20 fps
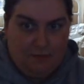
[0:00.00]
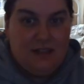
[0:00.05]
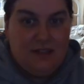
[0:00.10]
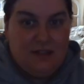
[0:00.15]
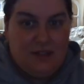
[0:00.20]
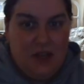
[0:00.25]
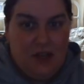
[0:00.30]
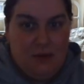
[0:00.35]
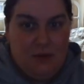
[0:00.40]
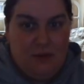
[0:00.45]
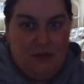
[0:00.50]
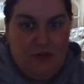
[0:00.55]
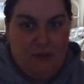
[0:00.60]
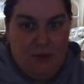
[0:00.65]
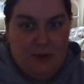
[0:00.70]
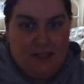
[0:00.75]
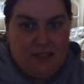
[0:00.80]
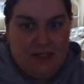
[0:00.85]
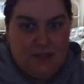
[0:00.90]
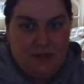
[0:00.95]
So from
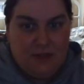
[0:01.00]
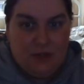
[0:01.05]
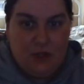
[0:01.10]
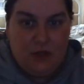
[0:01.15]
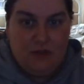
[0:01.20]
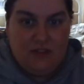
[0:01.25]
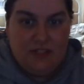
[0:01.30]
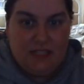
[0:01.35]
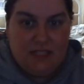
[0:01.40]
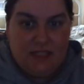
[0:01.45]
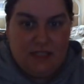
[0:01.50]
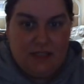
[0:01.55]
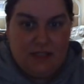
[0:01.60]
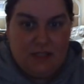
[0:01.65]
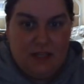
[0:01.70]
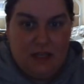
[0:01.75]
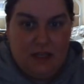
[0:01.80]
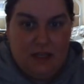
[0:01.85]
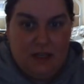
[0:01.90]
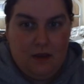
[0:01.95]
resident services,
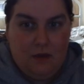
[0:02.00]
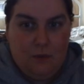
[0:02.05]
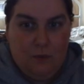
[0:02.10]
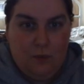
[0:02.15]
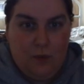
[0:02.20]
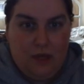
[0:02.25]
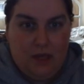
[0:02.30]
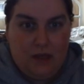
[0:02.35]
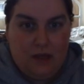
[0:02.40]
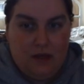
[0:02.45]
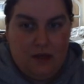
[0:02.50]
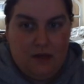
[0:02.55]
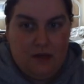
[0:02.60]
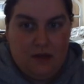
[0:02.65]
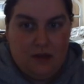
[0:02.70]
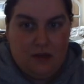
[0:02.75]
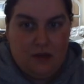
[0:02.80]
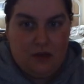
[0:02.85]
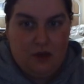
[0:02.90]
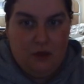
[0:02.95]
we
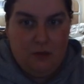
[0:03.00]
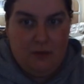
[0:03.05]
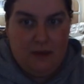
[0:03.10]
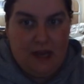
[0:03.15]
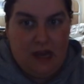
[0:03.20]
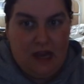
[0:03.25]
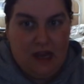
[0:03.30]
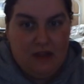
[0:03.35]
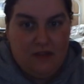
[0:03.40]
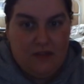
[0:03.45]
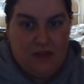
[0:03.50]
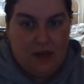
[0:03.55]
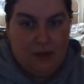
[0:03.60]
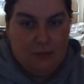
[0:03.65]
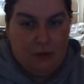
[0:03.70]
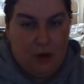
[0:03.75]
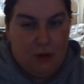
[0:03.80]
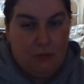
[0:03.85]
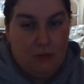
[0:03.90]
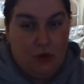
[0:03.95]
can go behind there,
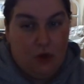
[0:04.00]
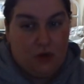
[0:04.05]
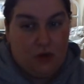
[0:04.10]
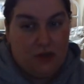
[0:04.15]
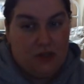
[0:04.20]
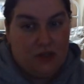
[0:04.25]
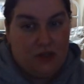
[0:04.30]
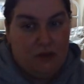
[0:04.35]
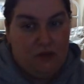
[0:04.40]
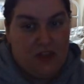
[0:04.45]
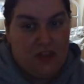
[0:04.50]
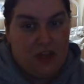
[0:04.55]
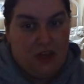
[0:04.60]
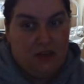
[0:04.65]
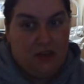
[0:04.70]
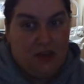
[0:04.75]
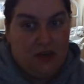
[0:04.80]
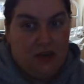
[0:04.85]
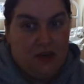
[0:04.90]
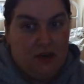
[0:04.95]
but I'm not going to go there yet.